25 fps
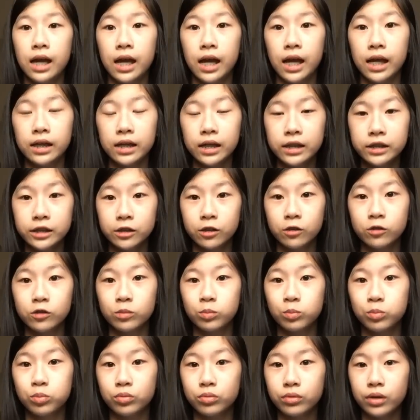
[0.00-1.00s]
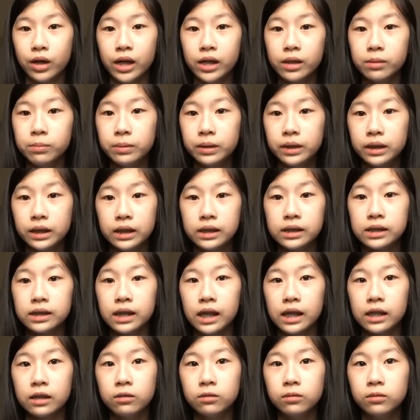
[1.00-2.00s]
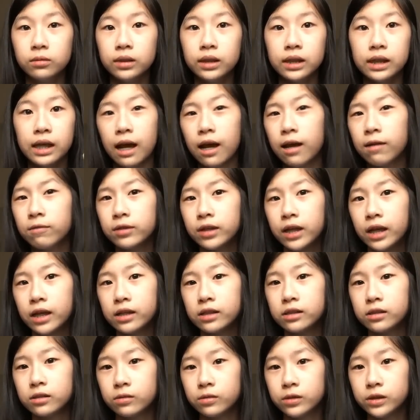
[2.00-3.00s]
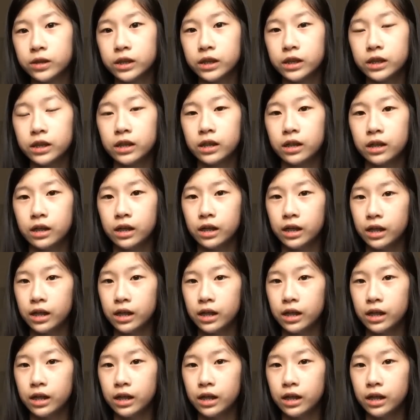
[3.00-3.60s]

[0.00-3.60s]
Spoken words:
And I chose bread because I don't really have a cake squishy,